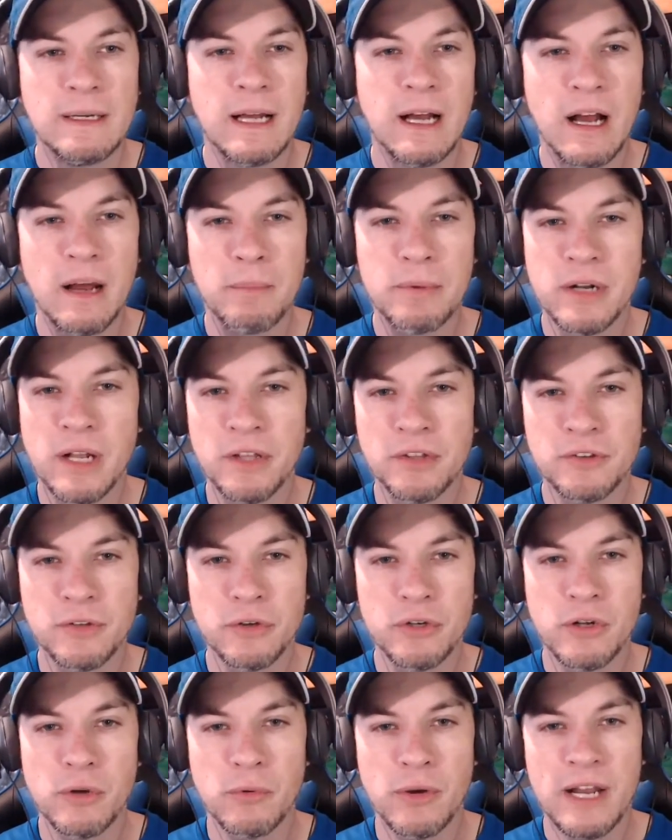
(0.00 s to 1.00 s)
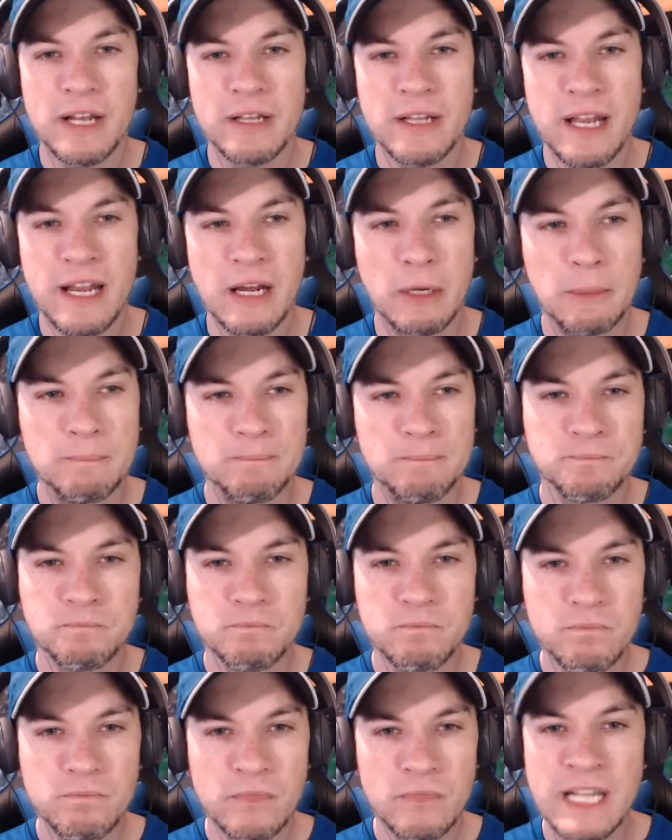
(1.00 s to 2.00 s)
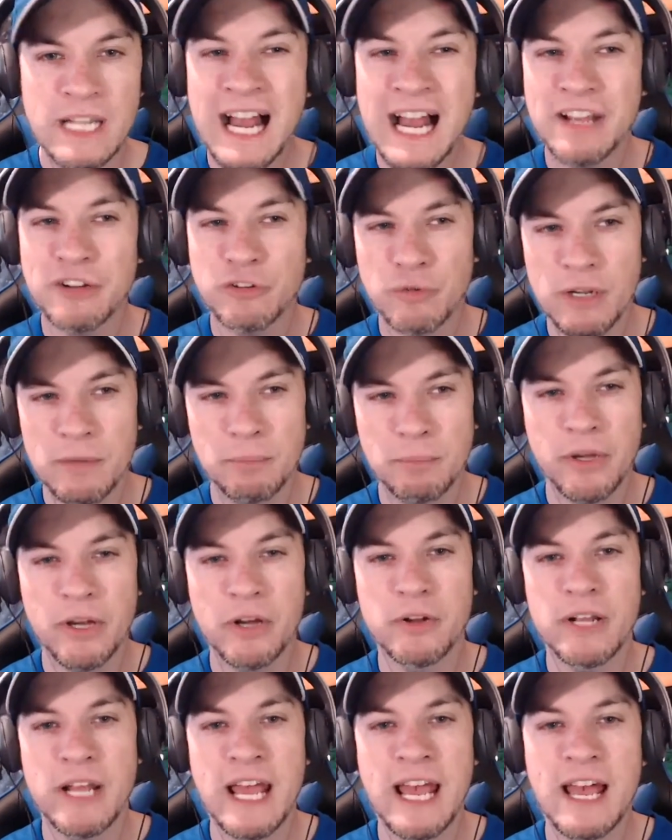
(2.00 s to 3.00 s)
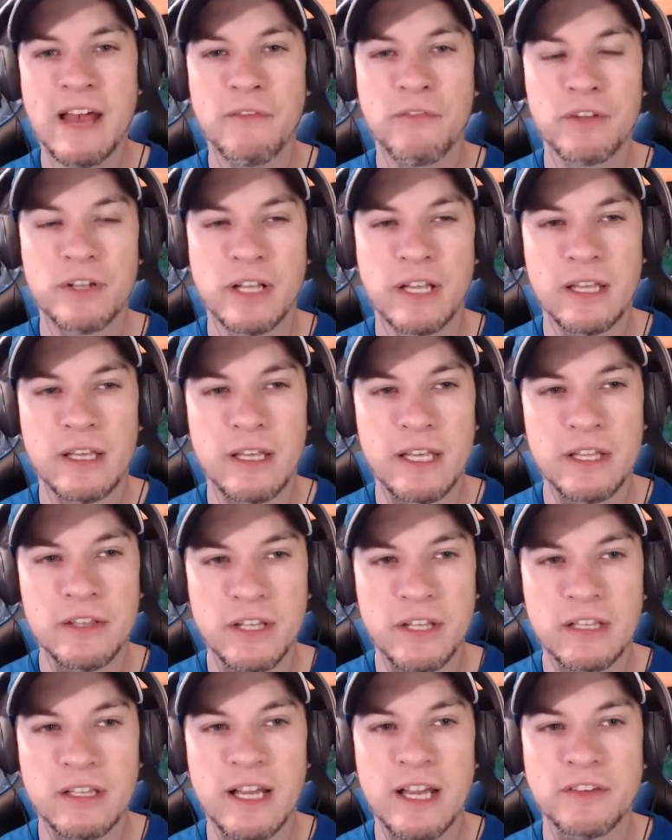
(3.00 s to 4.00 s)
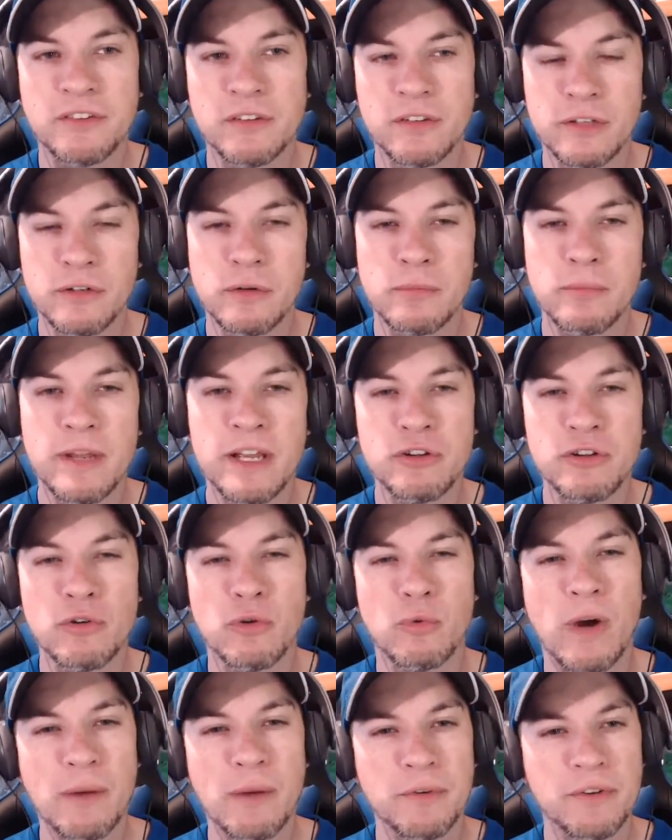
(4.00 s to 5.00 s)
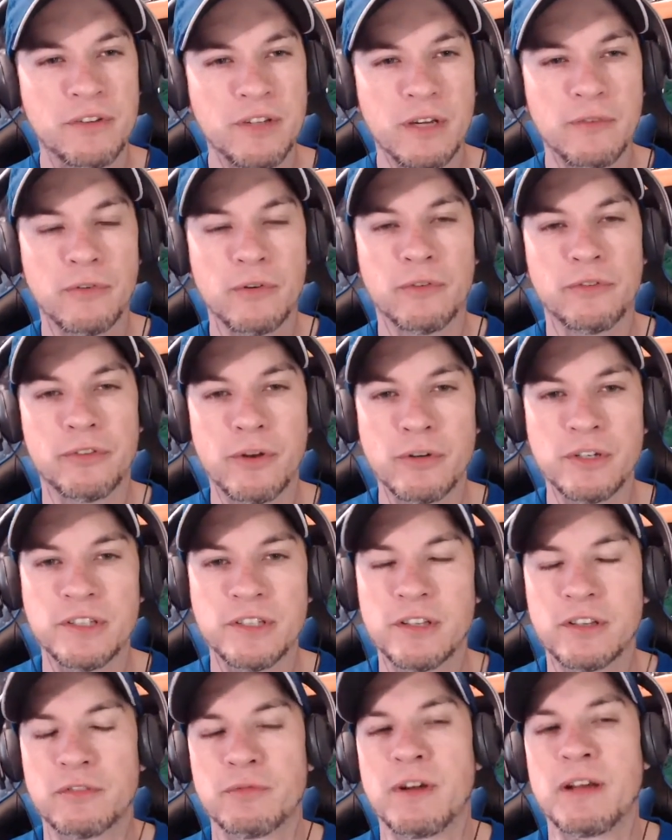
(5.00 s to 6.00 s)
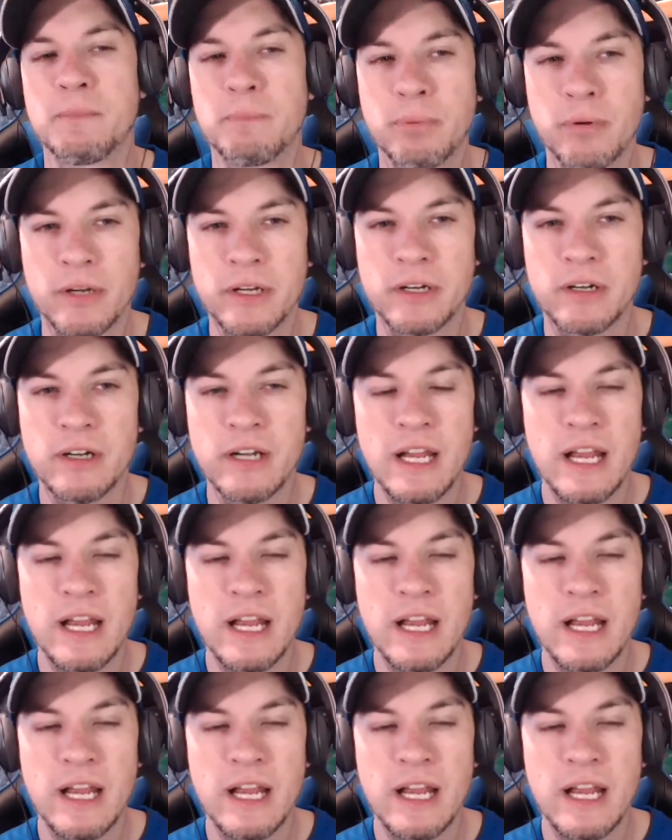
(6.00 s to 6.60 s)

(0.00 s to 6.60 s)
But also, you know, right now, the highest ranked player that they have in the class, Leonard Manuel, wide receiver, 36th ranked player,